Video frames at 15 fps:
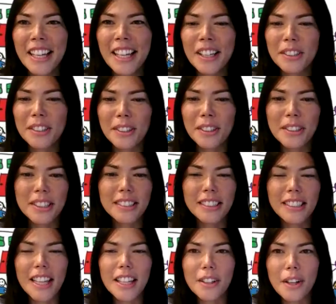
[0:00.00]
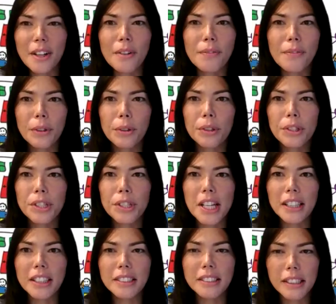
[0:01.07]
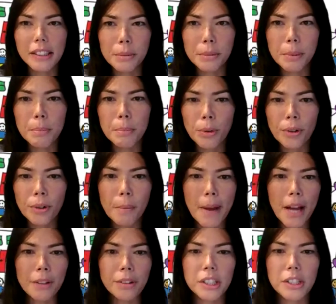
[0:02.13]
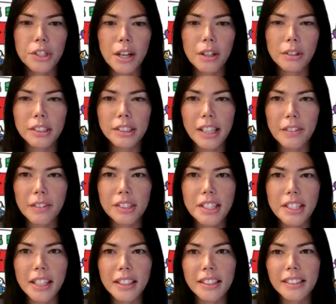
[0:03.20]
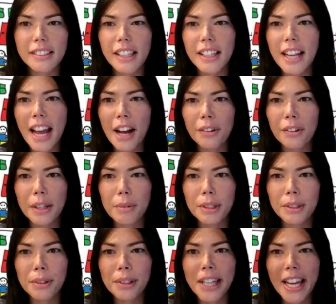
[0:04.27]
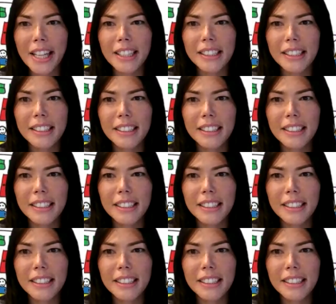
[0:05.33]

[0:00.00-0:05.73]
So to start off, could you tell us a little bit more about the Child Safe standards and how they were created?